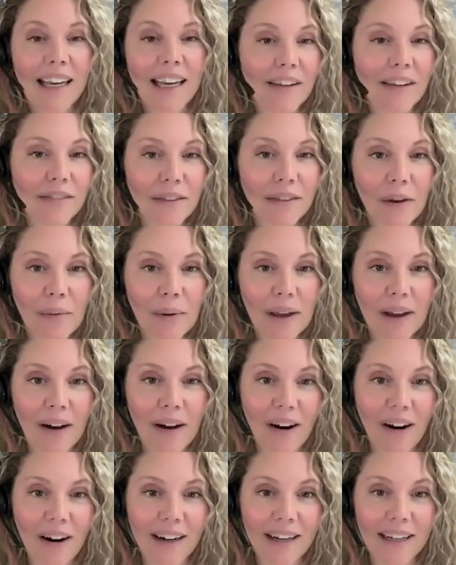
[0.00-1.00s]
Even though we
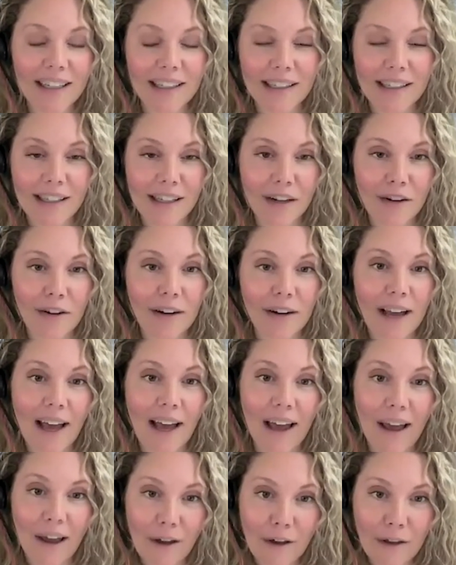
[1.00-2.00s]
are considered
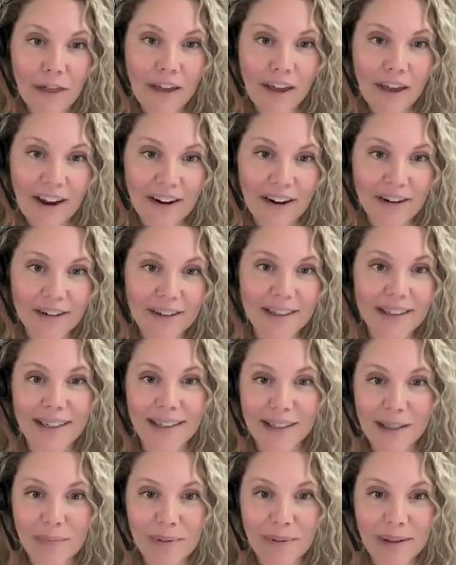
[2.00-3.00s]
a healthcare
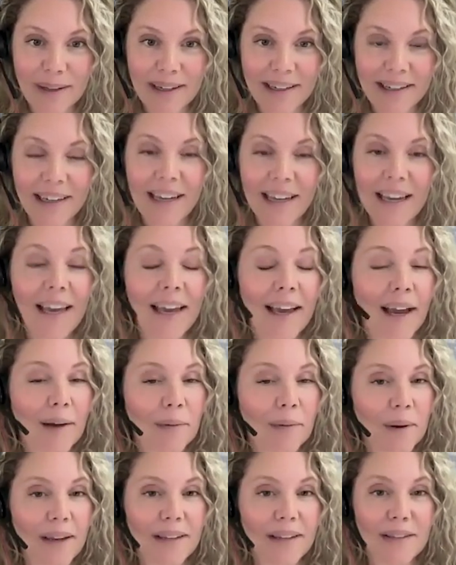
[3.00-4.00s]
discipline
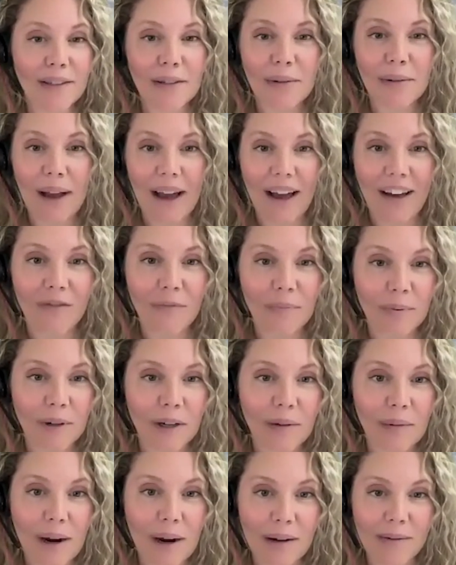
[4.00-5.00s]
and we do have
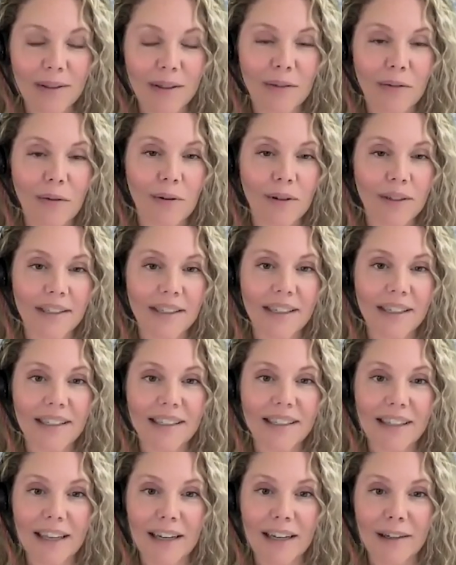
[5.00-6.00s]
prerequisite
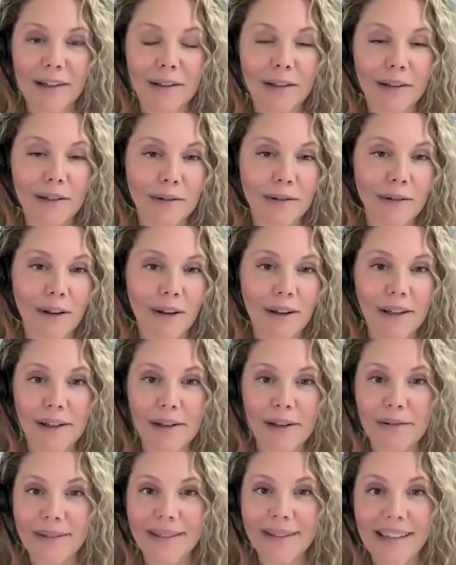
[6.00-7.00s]
courses that include, you
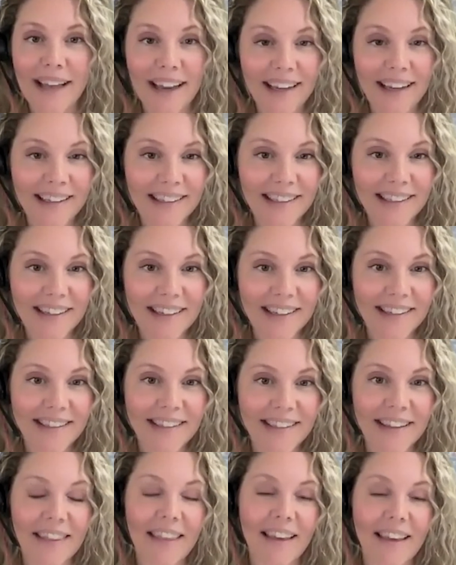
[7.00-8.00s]
know,
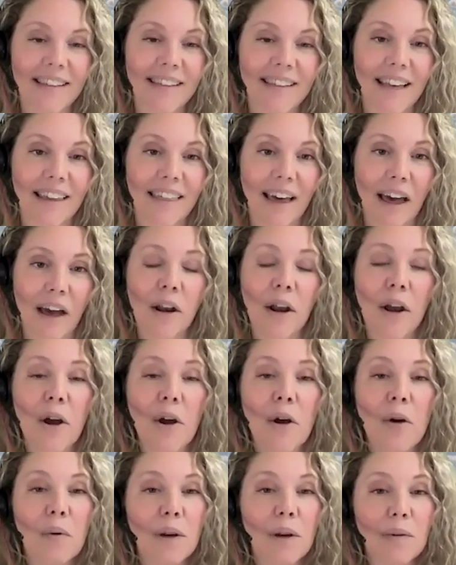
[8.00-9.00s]
sciences and things like that,
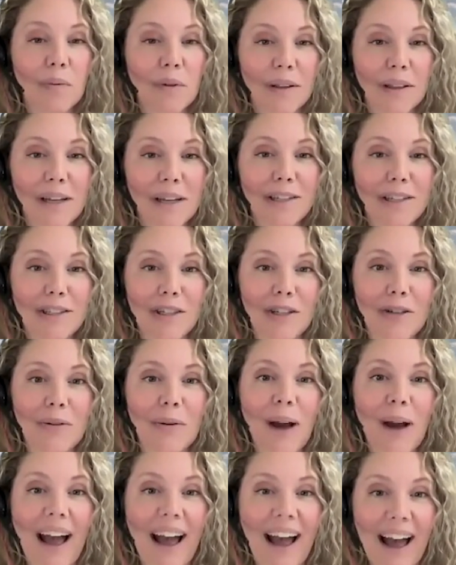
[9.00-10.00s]
we really
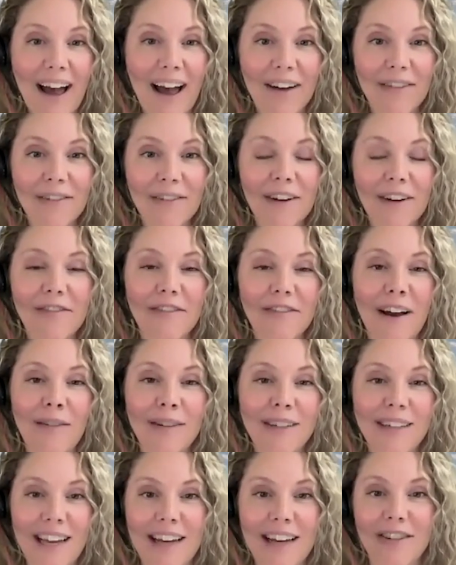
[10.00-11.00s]
do have a
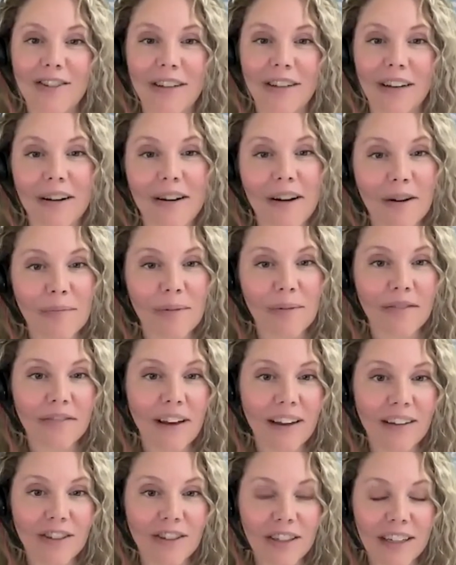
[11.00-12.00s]
foundation in our
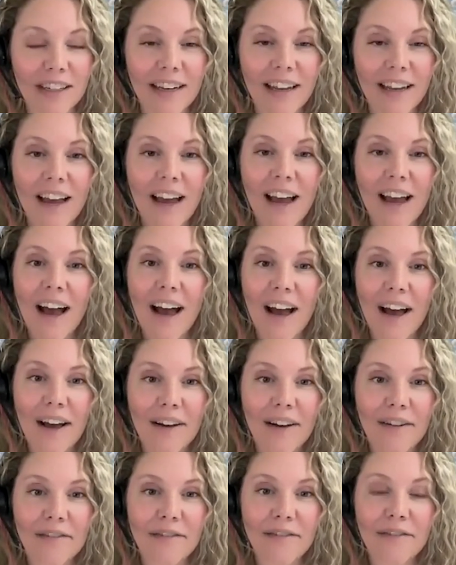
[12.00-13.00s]
profession
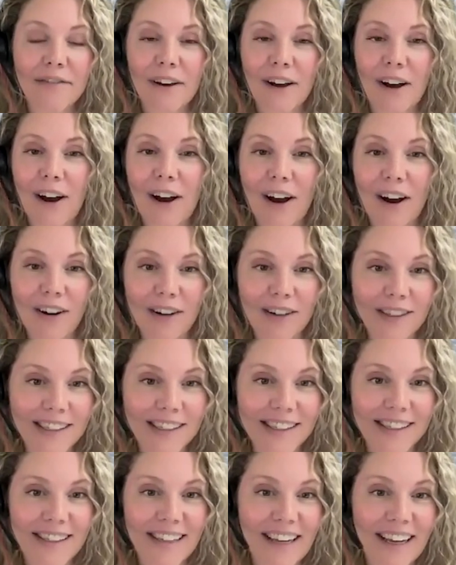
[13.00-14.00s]
of
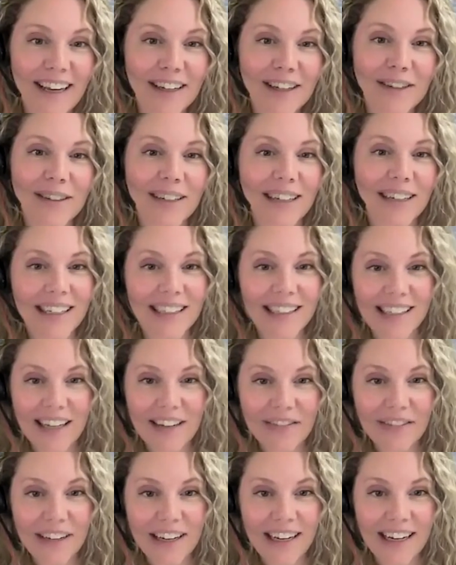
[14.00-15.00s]
arts and
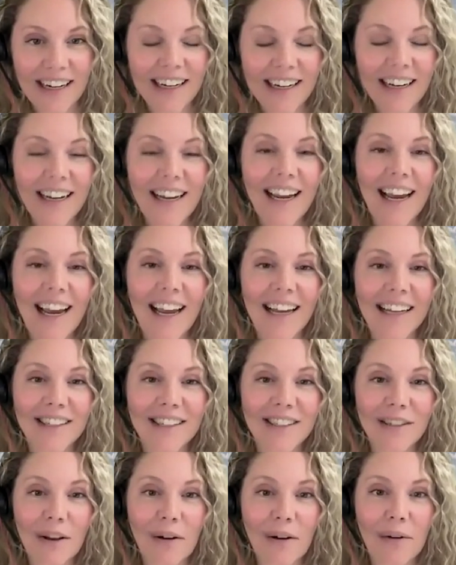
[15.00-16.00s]
creativity.
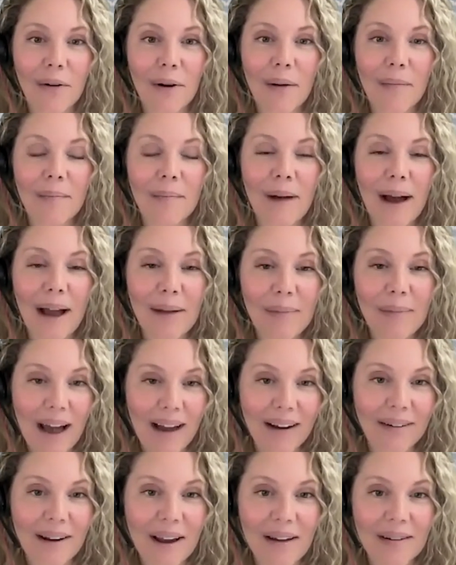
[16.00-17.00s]
And so my
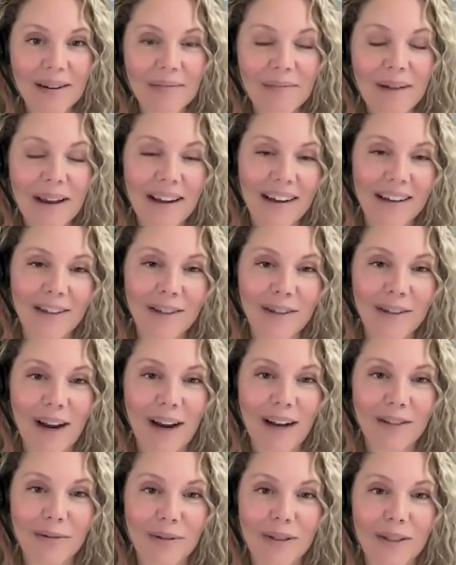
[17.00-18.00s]
background and my
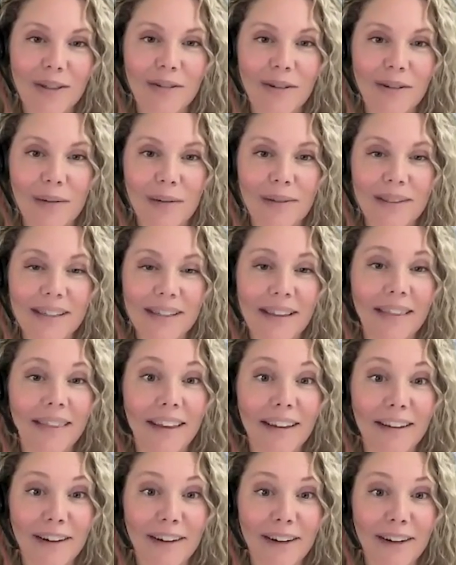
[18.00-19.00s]
undergraduate degree was in
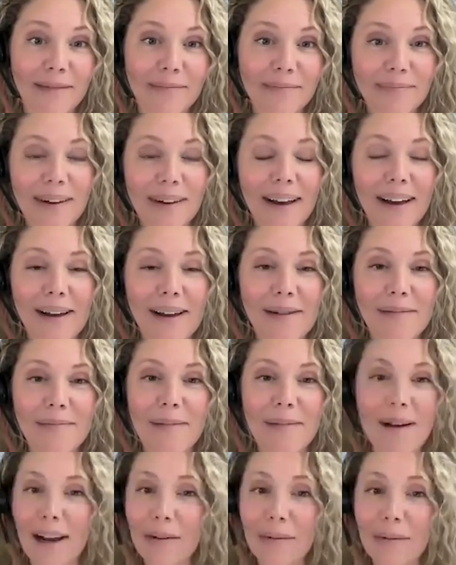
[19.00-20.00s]
theater.
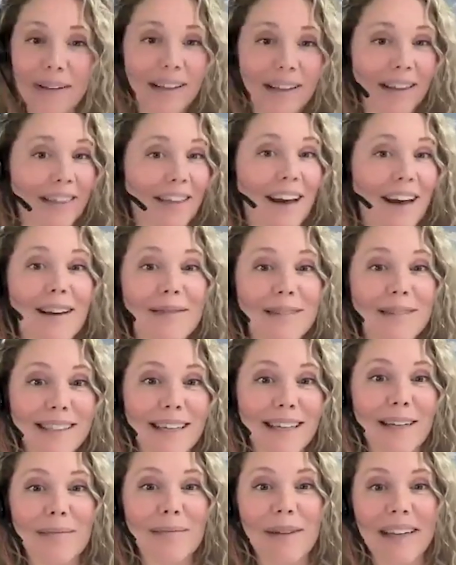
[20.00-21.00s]
Um, I really thought I was
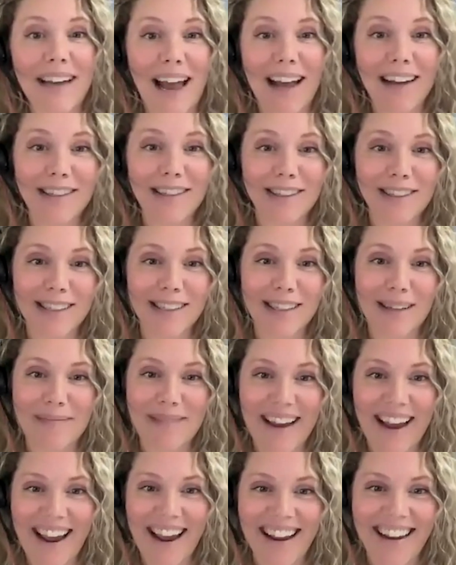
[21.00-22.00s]
going to be an actor
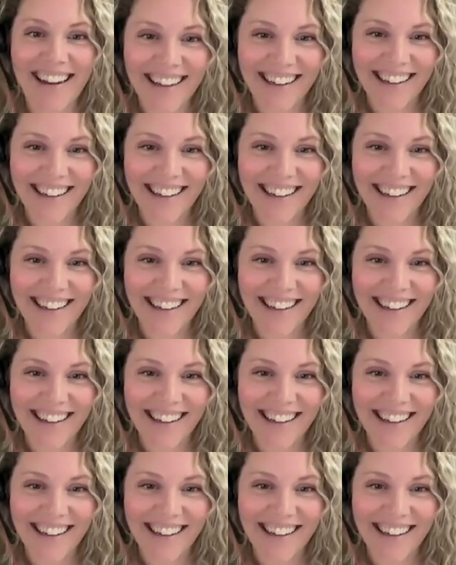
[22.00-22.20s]
someday.